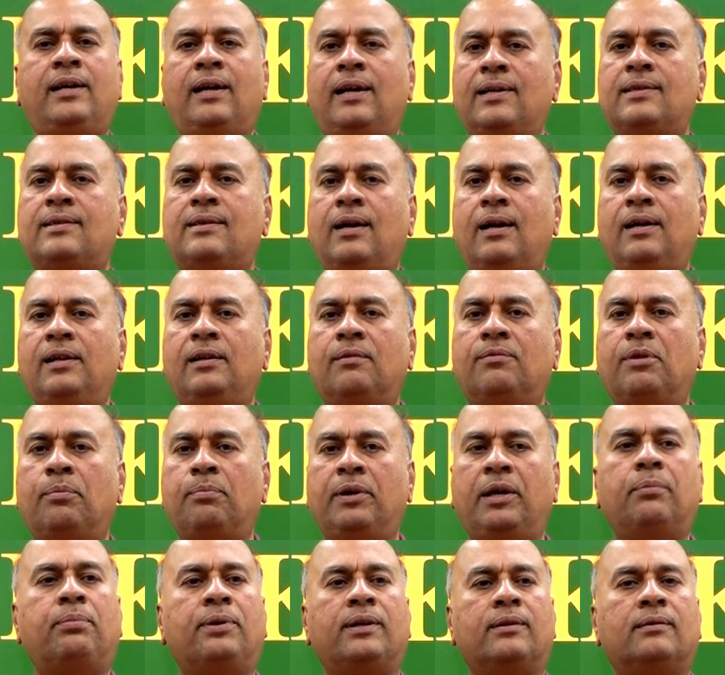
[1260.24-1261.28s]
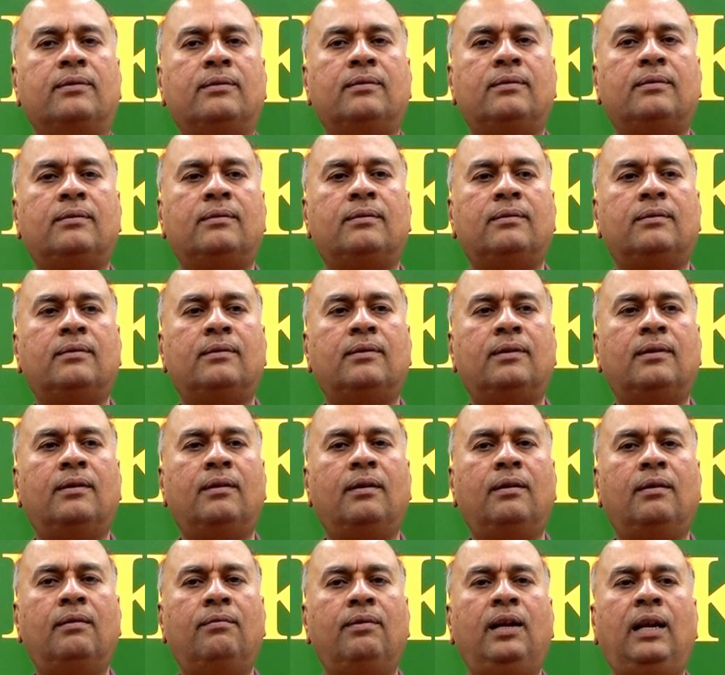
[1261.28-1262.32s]
understanding of the paper
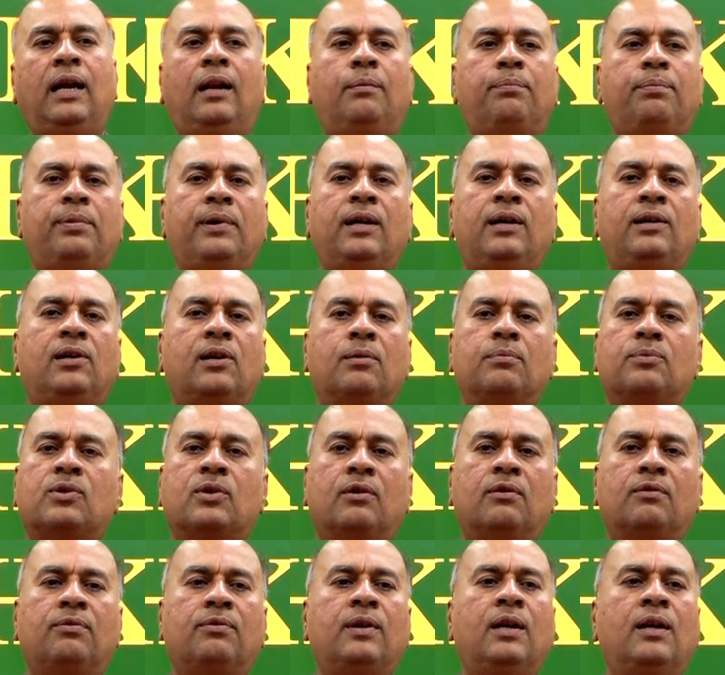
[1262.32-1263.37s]
will help in terms of.